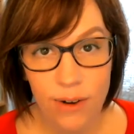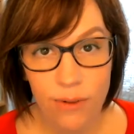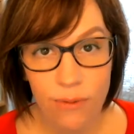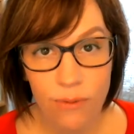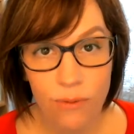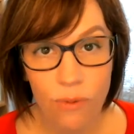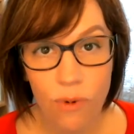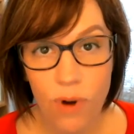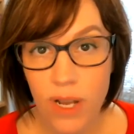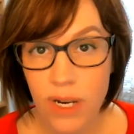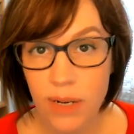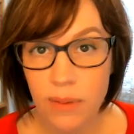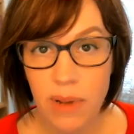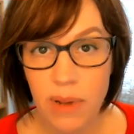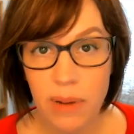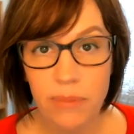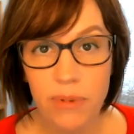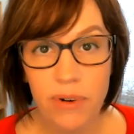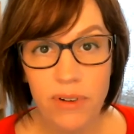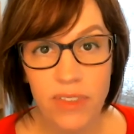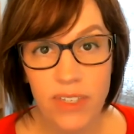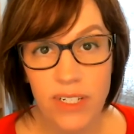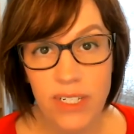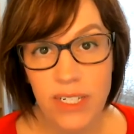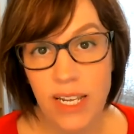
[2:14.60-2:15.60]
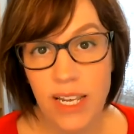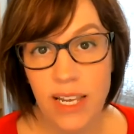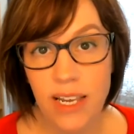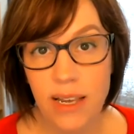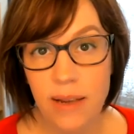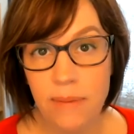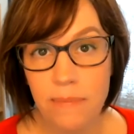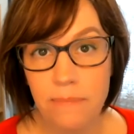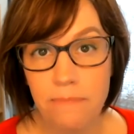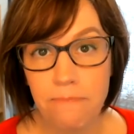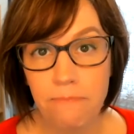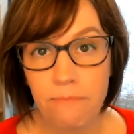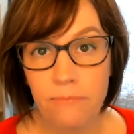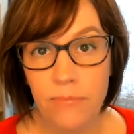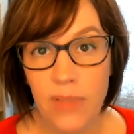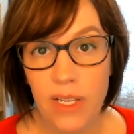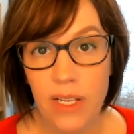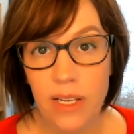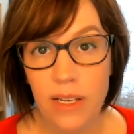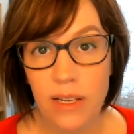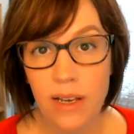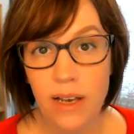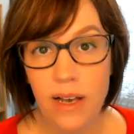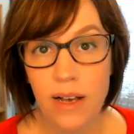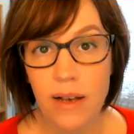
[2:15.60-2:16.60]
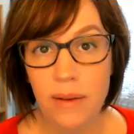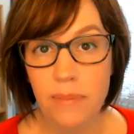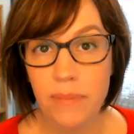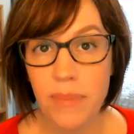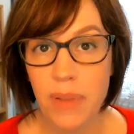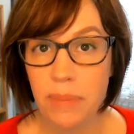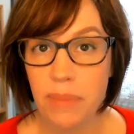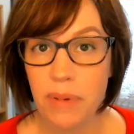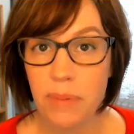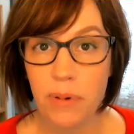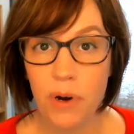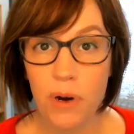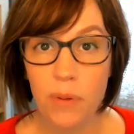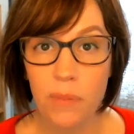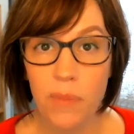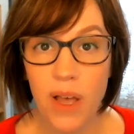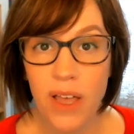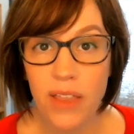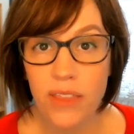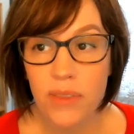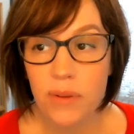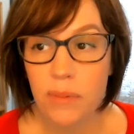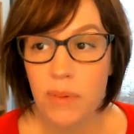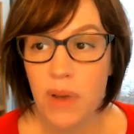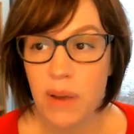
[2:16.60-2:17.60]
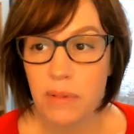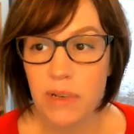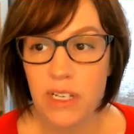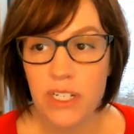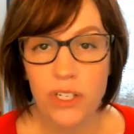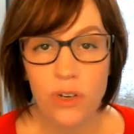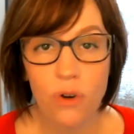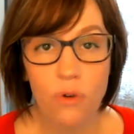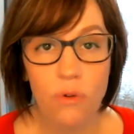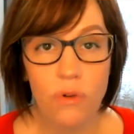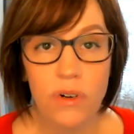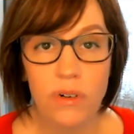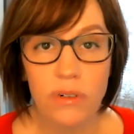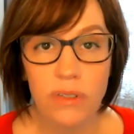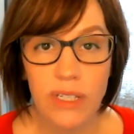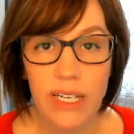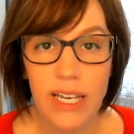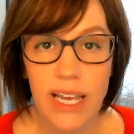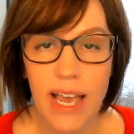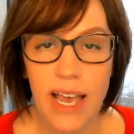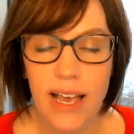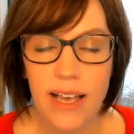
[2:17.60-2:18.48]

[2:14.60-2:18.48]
one member of the team, maybe per month, maybe it's quarterly,